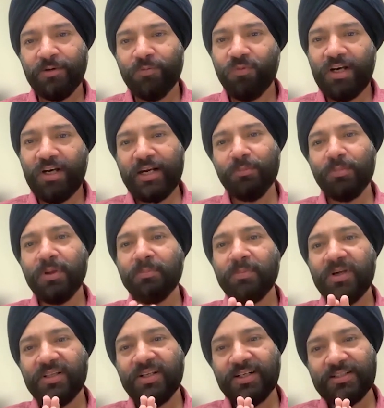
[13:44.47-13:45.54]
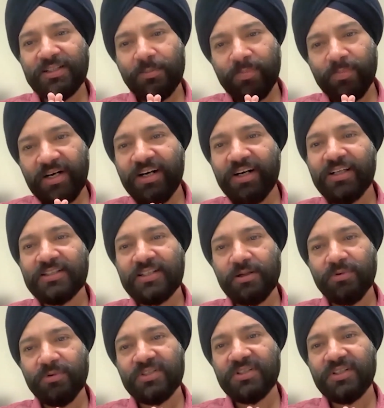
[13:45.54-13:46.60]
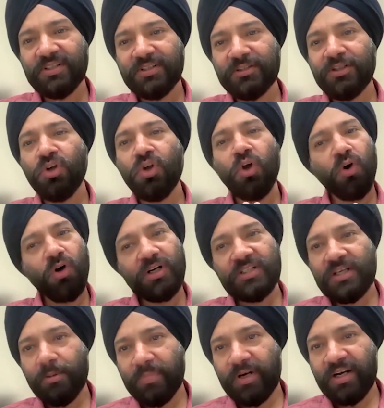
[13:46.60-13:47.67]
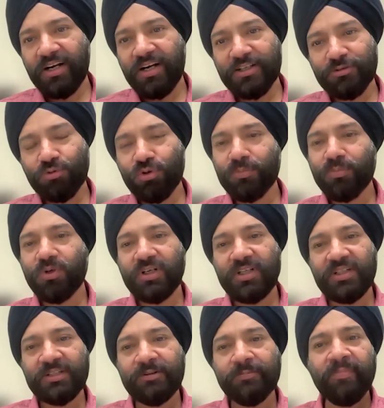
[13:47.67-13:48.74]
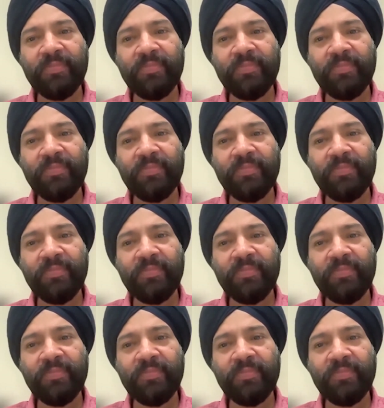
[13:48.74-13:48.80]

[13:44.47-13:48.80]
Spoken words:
will remember that somebody does namaste or somebody does good morning.